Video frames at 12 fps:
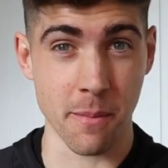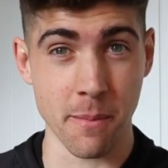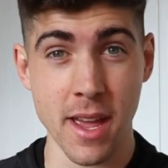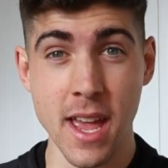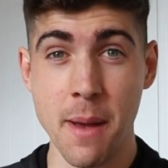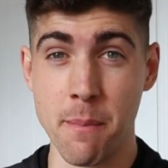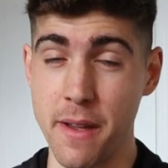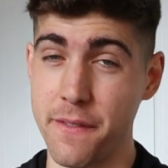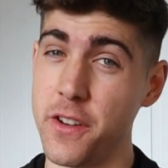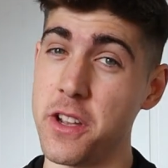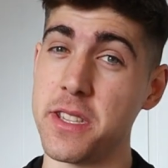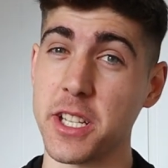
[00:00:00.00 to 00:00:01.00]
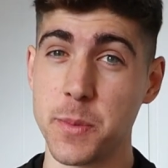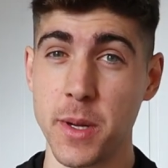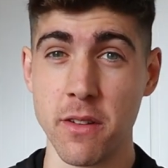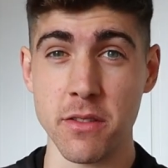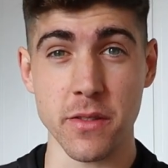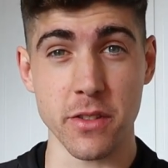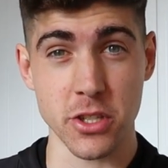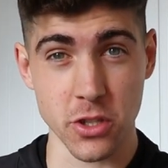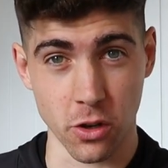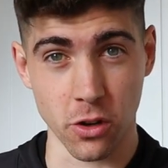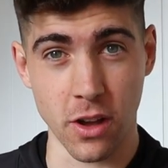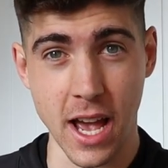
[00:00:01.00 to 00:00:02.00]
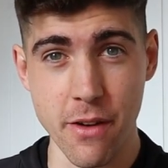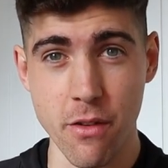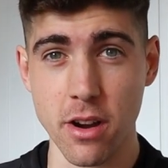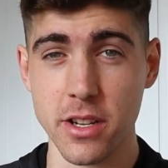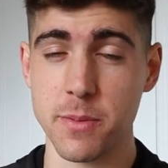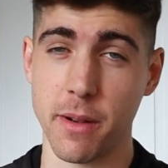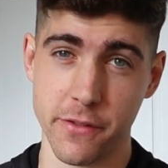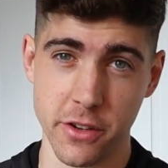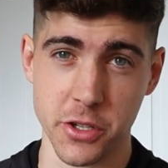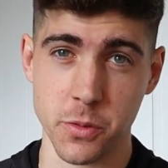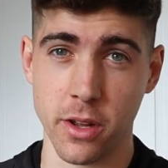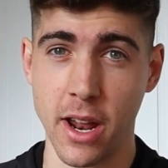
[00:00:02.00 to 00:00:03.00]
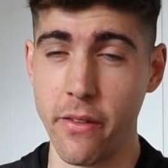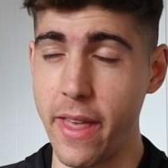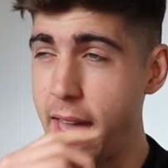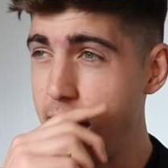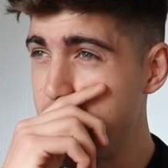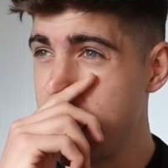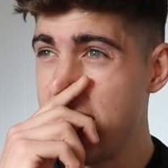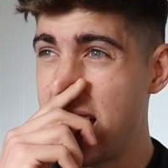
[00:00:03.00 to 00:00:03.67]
on my first experience of a solo Hyrox, my first one out there.